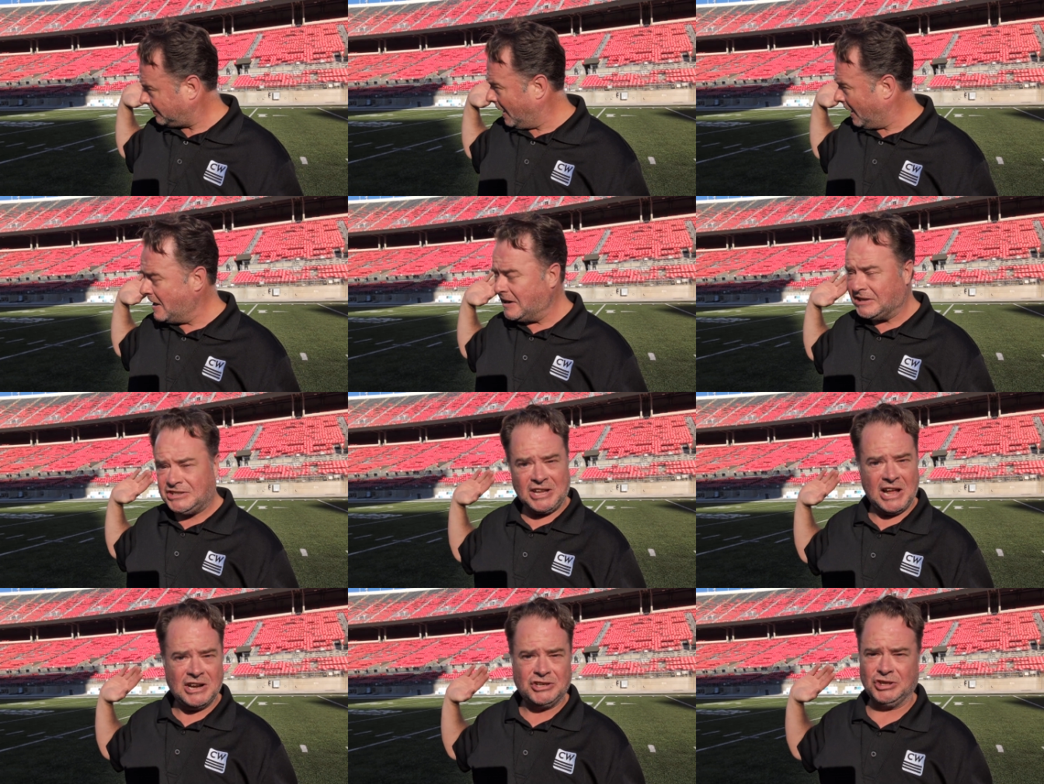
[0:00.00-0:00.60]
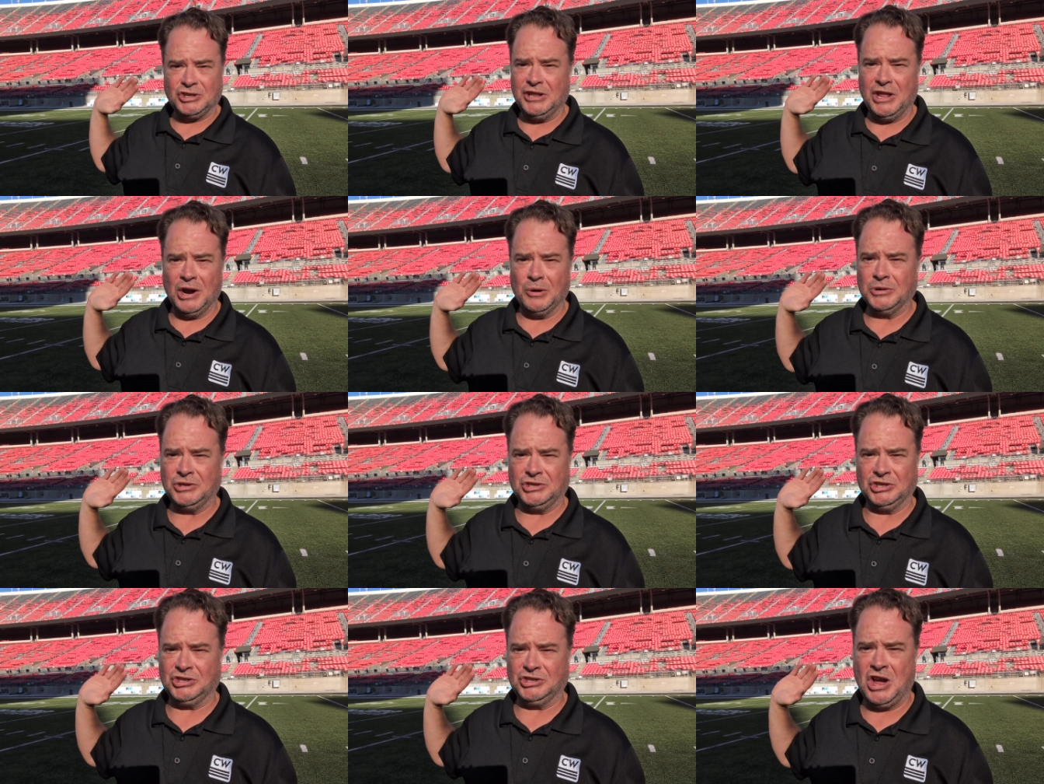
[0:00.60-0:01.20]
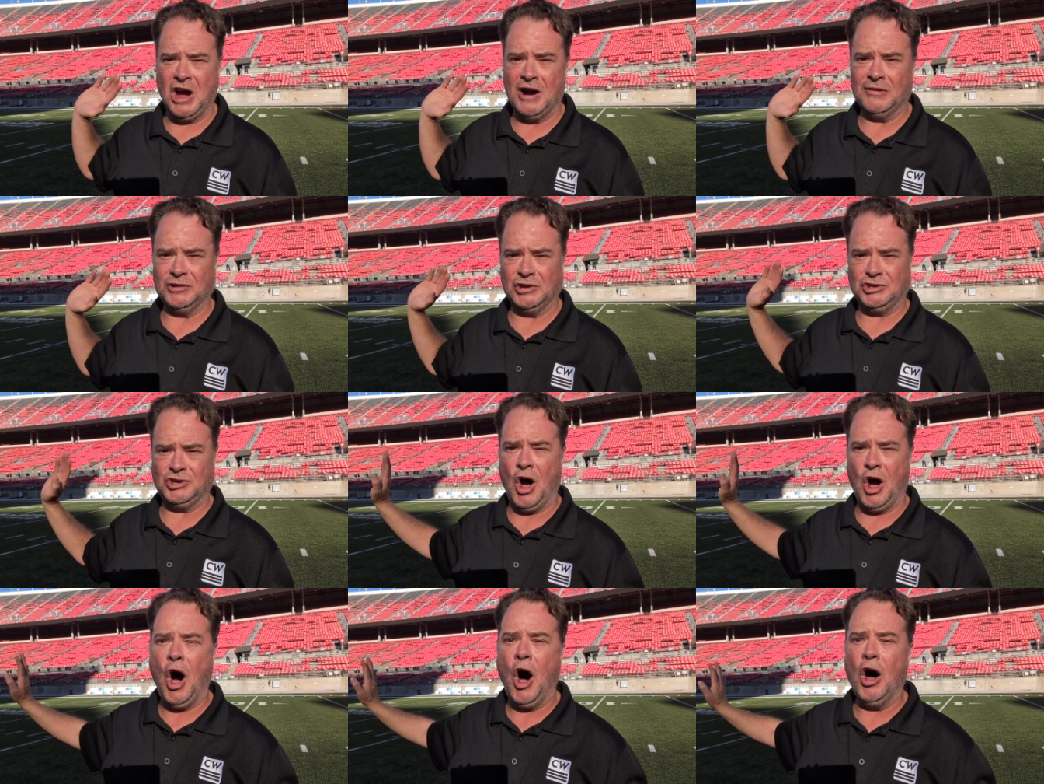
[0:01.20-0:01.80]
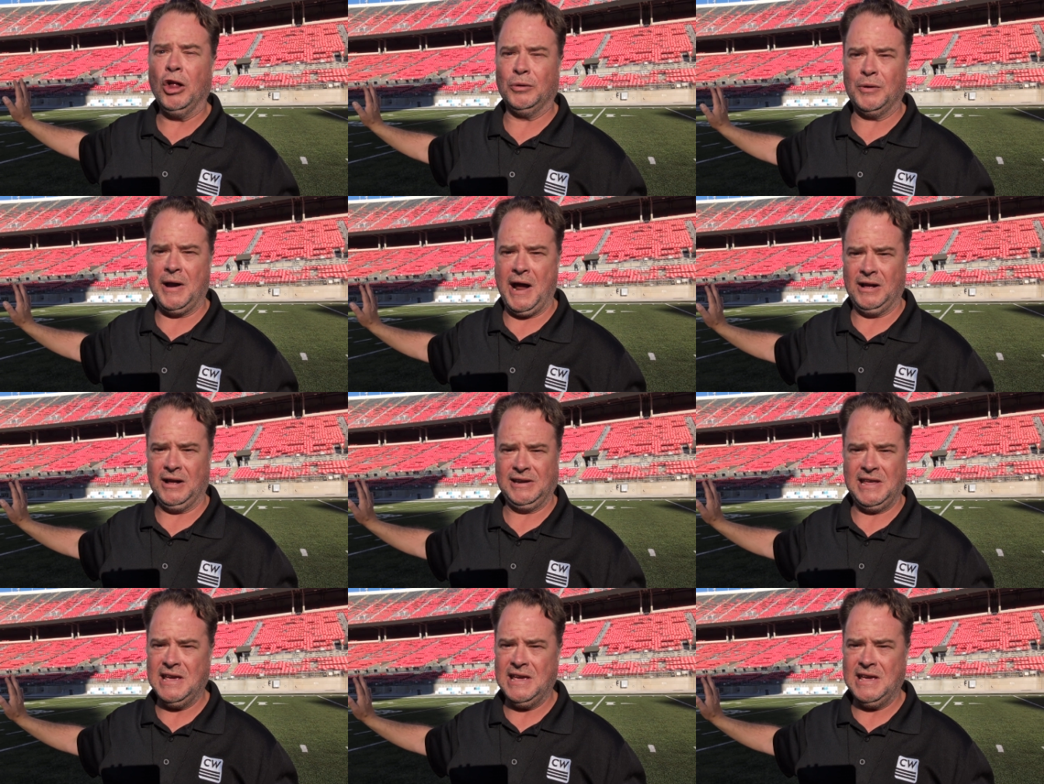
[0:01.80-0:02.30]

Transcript: And essentially, there was just coverage all around.